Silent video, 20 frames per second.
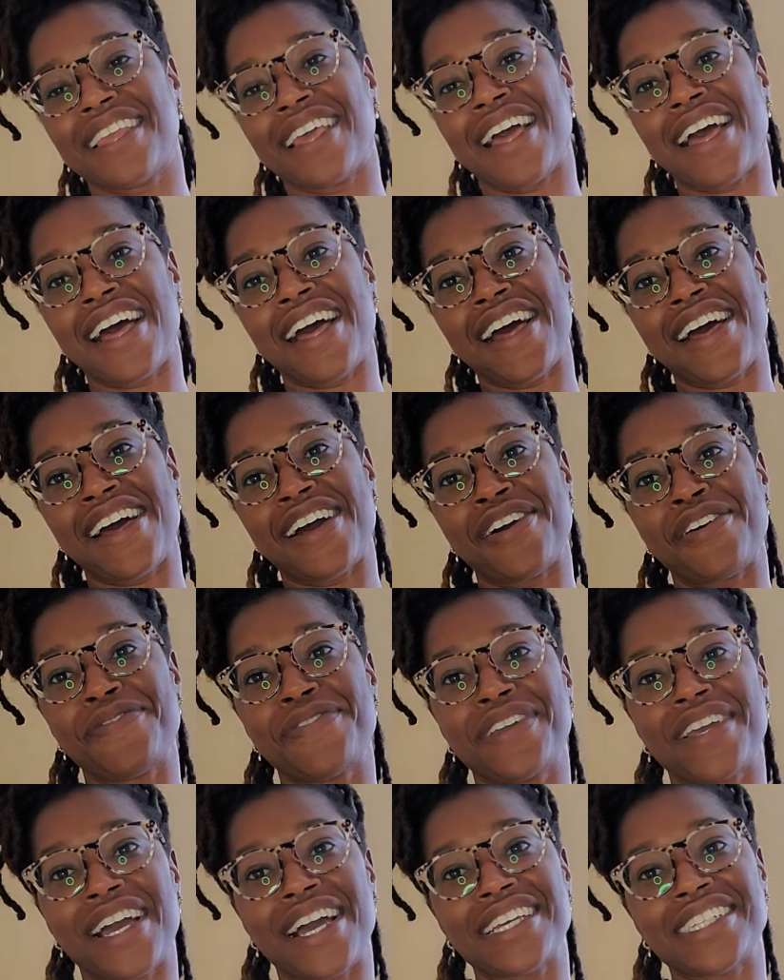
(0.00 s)
I hope
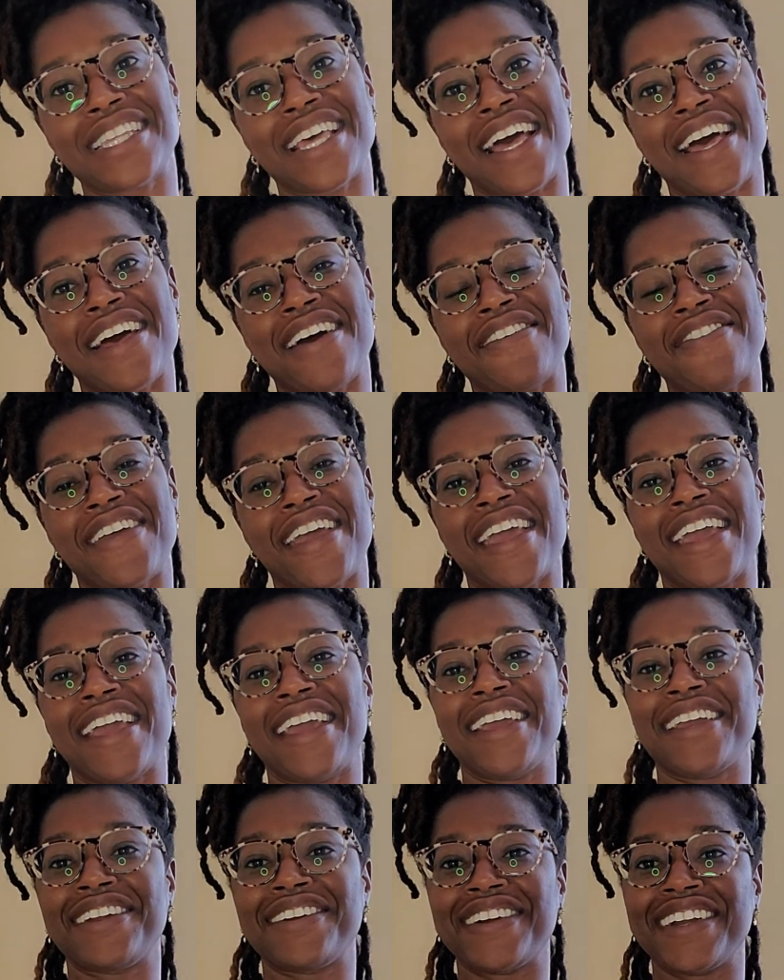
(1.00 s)
you guys have
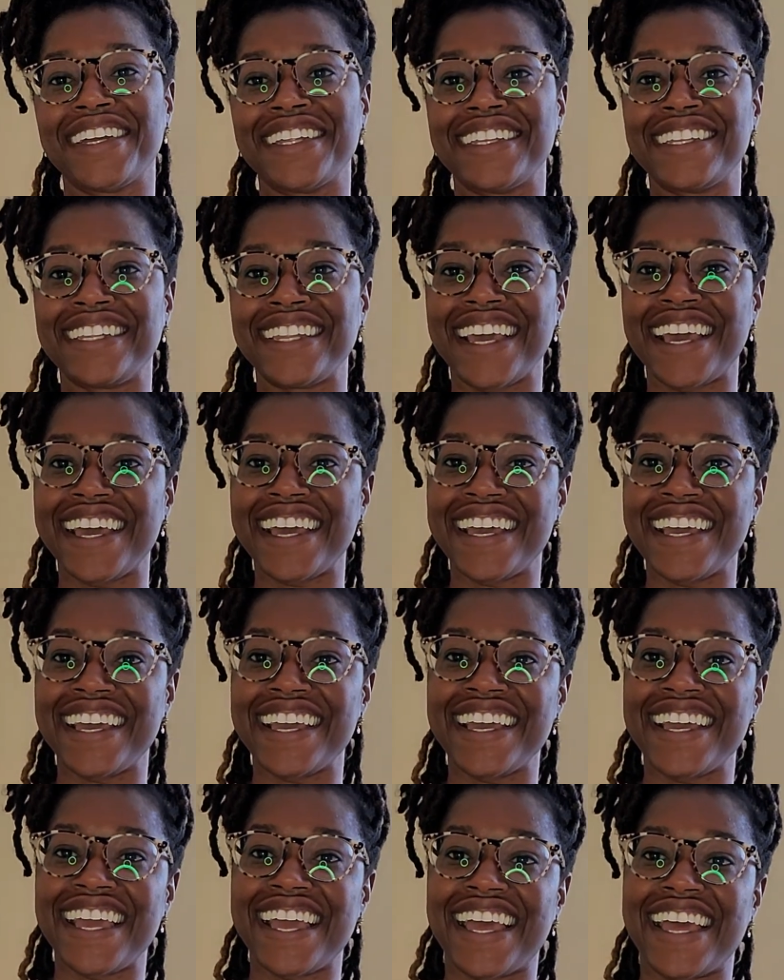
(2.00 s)
a great
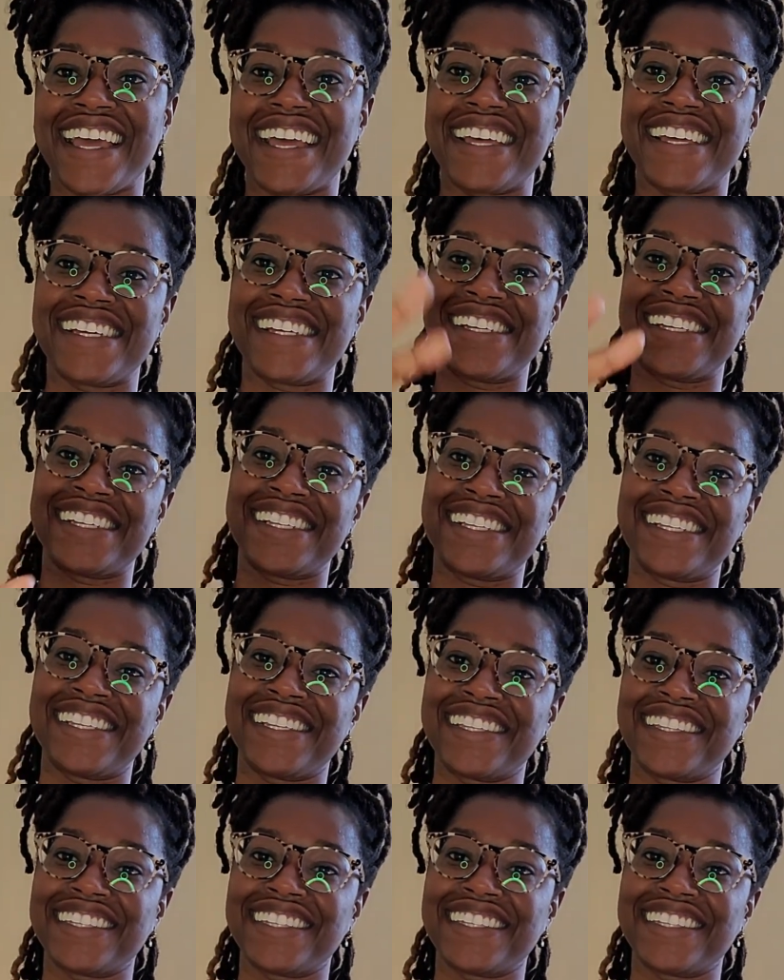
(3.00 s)
day and